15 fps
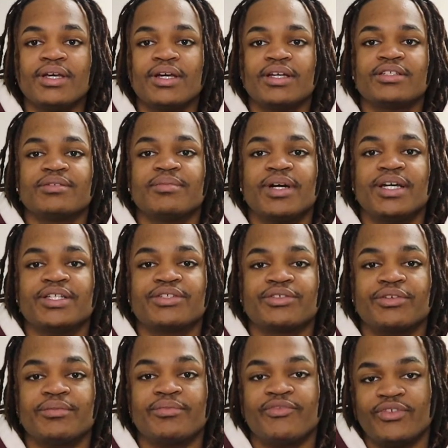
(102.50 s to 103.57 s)
got some ice
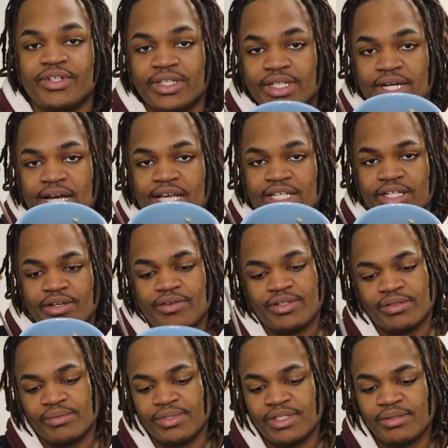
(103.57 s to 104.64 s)
cream, vanilla ice cream,
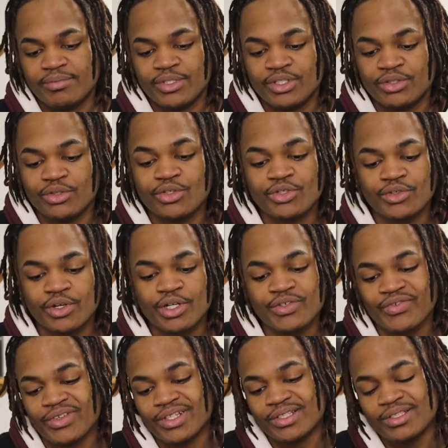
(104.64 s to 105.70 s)
some cinnamon toast
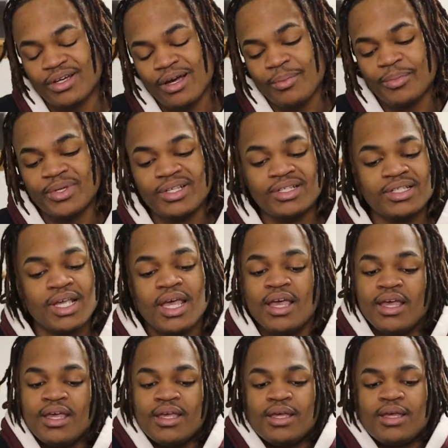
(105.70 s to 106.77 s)
crunch for the toppings.
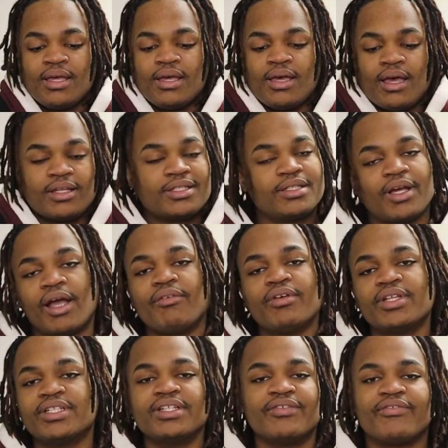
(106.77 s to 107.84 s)
I
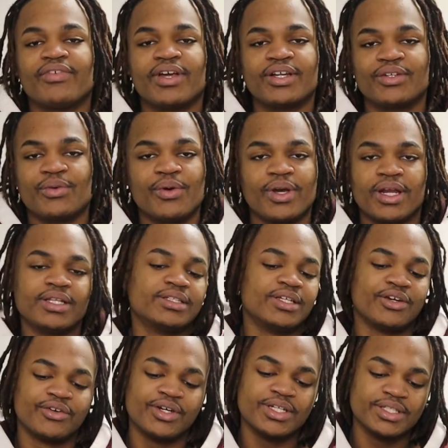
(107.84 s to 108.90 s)
really didn't feel like doing
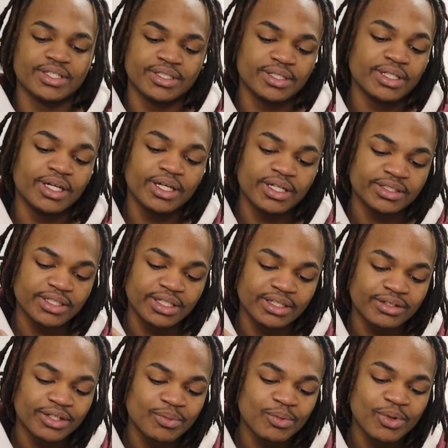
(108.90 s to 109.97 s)
anything crazy today because I
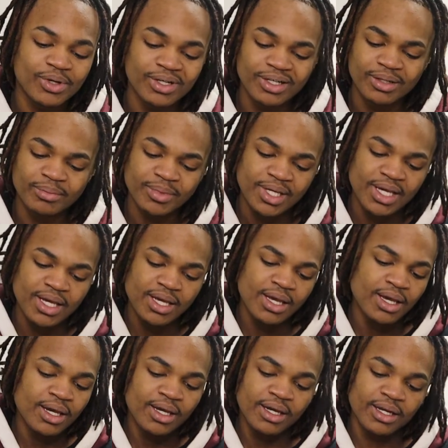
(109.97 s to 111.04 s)
literally woke up
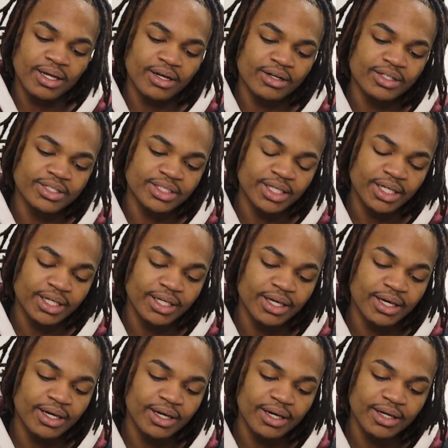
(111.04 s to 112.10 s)
and I was like,
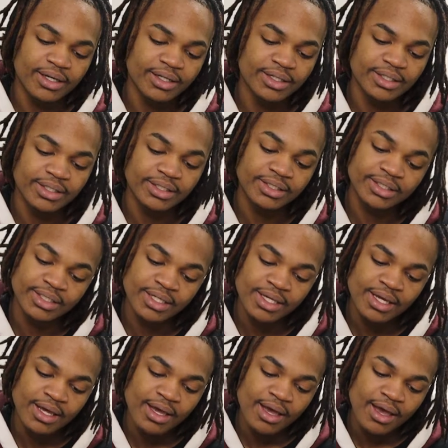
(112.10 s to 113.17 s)
yeah,
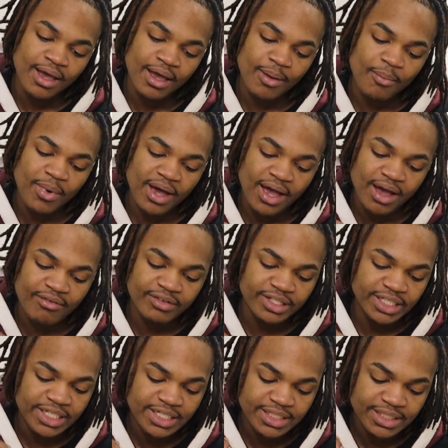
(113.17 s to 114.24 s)
I'm about to have a
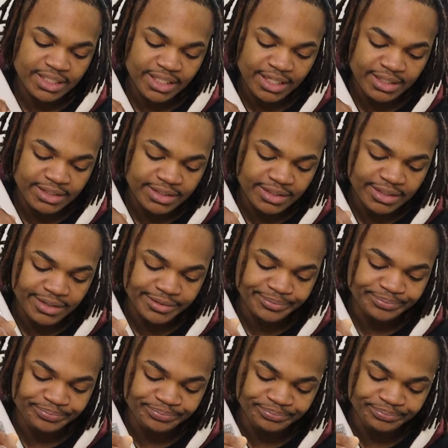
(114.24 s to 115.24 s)
lazy day today.